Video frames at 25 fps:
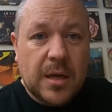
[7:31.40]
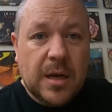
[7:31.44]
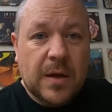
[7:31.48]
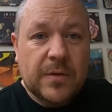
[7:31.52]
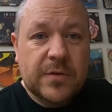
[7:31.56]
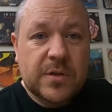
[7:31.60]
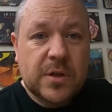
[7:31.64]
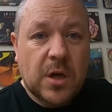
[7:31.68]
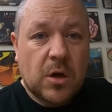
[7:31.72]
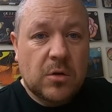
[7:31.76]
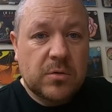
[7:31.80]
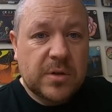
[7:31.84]

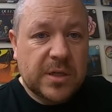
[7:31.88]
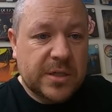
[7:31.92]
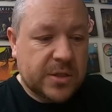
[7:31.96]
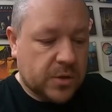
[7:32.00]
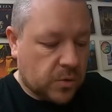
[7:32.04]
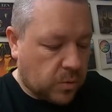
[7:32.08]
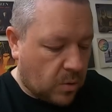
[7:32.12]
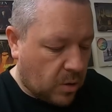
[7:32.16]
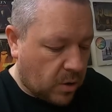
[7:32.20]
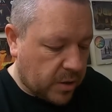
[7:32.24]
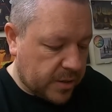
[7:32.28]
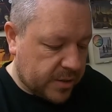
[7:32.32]
I've sold this
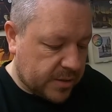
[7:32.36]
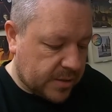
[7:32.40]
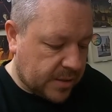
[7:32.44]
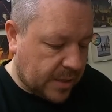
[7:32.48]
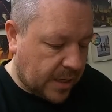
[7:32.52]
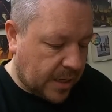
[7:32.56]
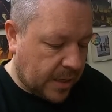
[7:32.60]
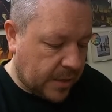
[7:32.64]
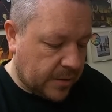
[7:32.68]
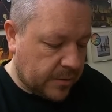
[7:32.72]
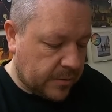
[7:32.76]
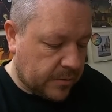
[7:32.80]
twice
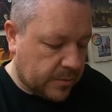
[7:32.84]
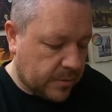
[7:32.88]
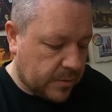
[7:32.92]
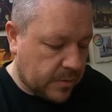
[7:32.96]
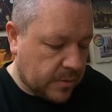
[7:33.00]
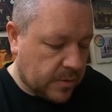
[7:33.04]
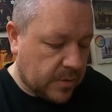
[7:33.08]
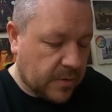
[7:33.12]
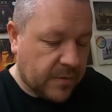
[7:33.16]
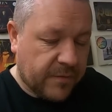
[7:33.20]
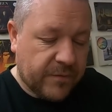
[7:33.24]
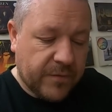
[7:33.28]
now.
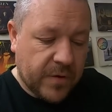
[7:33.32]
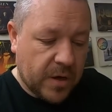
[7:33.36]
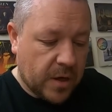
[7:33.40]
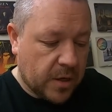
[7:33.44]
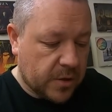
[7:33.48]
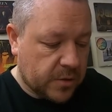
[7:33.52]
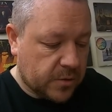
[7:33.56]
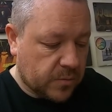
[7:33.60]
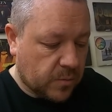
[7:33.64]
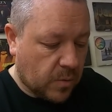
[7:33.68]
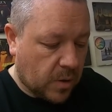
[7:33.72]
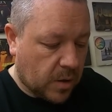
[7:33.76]
The
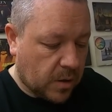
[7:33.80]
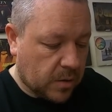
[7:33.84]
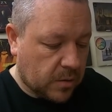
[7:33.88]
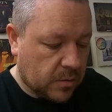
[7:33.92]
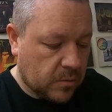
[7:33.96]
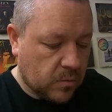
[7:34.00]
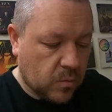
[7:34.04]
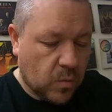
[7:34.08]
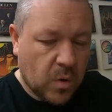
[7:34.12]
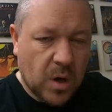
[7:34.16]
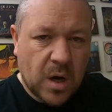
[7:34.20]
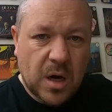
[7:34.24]
first one
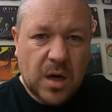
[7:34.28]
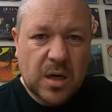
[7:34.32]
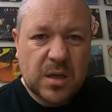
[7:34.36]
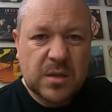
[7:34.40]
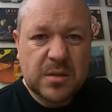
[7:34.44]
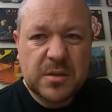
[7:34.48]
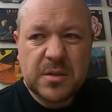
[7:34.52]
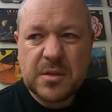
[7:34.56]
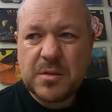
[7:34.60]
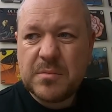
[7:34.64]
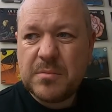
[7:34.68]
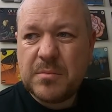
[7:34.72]

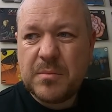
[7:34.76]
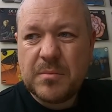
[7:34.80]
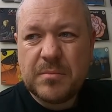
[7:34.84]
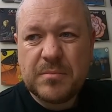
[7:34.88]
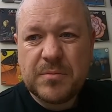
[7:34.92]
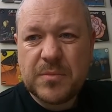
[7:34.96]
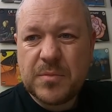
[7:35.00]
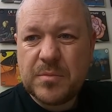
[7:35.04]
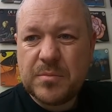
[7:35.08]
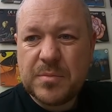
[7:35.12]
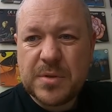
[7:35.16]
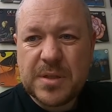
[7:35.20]
was
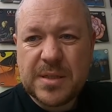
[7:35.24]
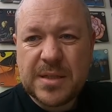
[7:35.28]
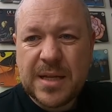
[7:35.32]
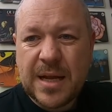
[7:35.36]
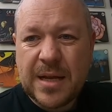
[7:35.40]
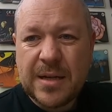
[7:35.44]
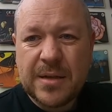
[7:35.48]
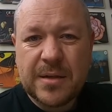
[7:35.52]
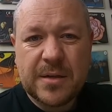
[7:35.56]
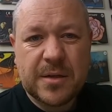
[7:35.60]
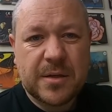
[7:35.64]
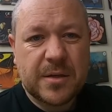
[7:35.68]

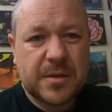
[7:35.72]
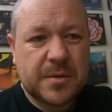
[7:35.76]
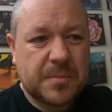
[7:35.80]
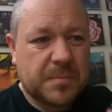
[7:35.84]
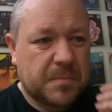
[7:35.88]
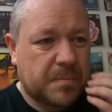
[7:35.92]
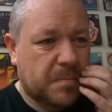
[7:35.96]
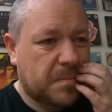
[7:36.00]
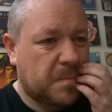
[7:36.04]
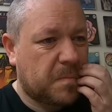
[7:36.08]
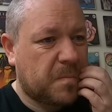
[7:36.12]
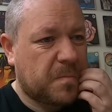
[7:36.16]
standard,
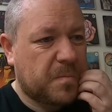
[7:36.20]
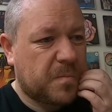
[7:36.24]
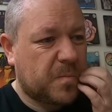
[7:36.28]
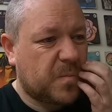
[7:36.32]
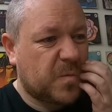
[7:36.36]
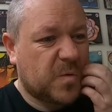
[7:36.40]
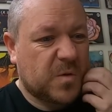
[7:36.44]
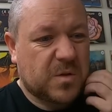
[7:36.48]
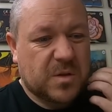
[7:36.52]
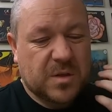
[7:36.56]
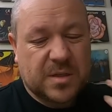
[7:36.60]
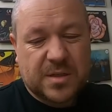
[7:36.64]

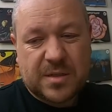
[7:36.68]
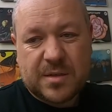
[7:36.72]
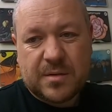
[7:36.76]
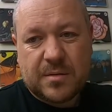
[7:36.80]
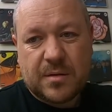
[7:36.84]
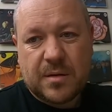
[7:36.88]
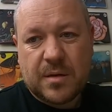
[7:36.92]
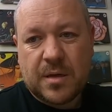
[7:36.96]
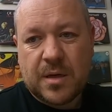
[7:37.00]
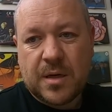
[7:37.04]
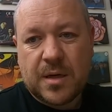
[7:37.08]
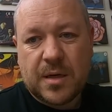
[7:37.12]

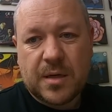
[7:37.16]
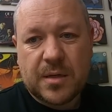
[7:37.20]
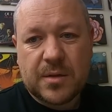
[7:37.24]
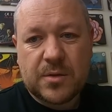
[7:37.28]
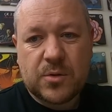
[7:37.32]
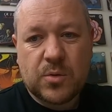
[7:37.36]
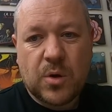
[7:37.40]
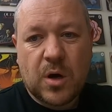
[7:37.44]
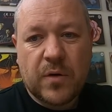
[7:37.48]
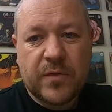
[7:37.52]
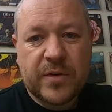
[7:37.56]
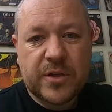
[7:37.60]
the
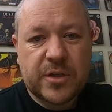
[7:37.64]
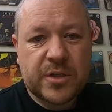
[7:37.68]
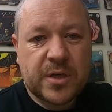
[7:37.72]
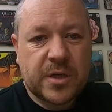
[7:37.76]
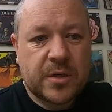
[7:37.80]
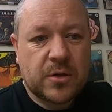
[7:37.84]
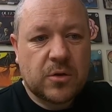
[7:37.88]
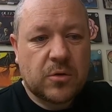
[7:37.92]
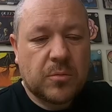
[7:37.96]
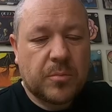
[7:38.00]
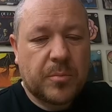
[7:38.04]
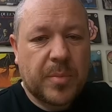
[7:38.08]
12-inch
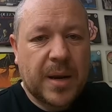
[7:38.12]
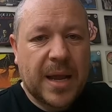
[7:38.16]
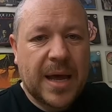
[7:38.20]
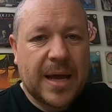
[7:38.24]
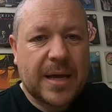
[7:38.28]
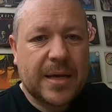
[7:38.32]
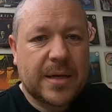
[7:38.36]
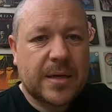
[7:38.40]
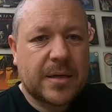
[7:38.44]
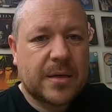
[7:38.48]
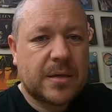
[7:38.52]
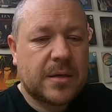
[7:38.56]
single,
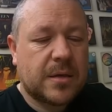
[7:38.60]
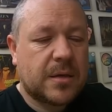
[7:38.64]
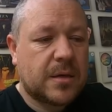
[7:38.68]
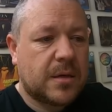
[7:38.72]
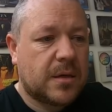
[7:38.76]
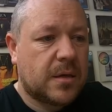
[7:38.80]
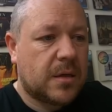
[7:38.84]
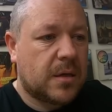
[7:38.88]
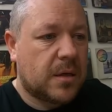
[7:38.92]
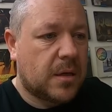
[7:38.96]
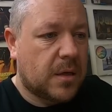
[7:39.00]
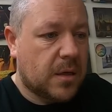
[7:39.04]
black.
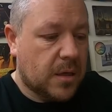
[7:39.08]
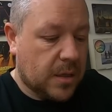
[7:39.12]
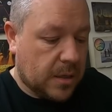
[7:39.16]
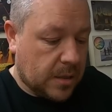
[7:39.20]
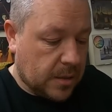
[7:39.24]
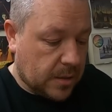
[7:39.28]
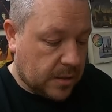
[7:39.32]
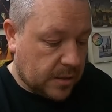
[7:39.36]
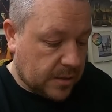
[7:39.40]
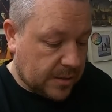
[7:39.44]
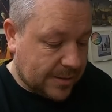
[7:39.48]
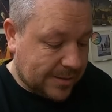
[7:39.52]

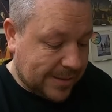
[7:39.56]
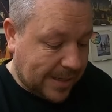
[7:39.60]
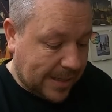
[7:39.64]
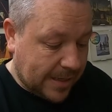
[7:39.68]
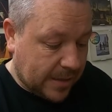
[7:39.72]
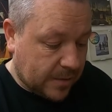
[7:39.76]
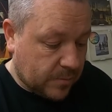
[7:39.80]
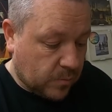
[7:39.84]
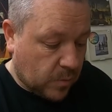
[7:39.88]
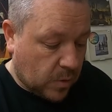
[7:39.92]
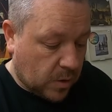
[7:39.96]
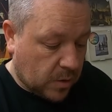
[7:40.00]
The
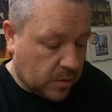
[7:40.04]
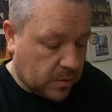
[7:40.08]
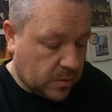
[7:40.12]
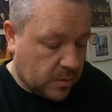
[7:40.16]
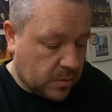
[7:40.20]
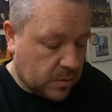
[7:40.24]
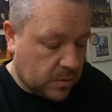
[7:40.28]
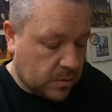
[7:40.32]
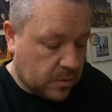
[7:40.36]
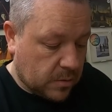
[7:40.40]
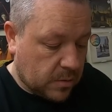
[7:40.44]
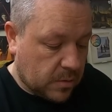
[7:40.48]
second one,
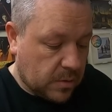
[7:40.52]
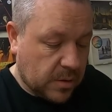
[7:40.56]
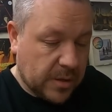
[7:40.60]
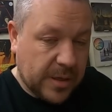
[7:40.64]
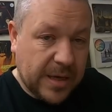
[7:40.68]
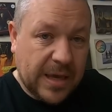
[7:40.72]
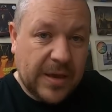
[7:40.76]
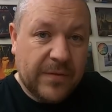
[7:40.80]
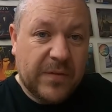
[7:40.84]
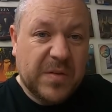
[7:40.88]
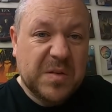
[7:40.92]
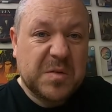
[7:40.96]

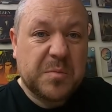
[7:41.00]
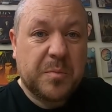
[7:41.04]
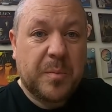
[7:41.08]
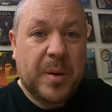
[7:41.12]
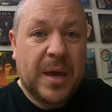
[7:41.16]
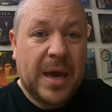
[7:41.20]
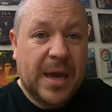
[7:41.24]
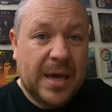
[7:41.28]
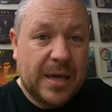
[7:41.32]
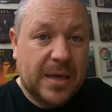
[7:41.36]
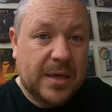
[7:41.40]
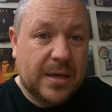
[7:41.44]
if it's
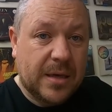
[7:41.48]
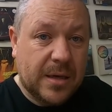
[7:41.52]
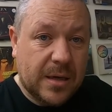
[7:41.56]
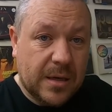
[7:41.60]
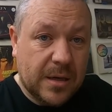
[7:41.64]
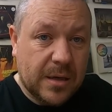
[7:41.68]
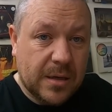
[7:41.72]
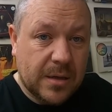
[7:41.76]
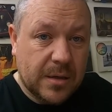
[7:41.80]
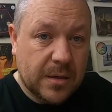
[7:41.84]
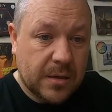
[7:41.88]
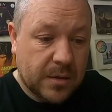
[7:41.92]

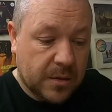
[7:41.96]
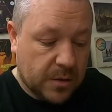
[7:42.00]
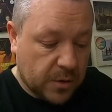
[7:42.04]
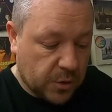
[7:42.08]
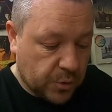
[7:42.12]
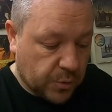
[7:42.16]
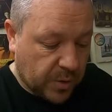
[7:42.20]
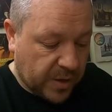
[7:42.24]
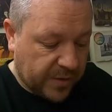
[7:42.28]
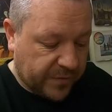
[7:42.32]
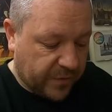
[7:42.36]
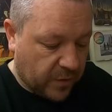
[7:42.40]
pink,
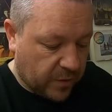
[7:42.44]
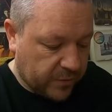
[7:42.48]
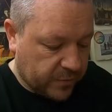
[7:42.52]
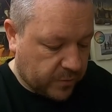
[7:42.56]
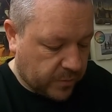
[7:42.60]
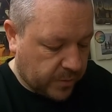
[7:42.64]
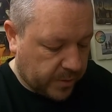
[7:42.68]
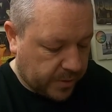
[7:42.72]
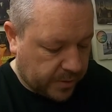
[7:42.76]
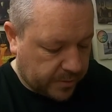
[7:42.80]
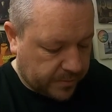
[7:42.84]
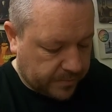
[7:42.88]

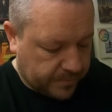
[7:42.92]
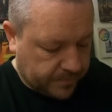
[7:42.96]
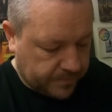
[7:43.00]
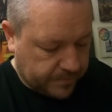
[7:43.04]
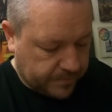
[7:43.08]
£25.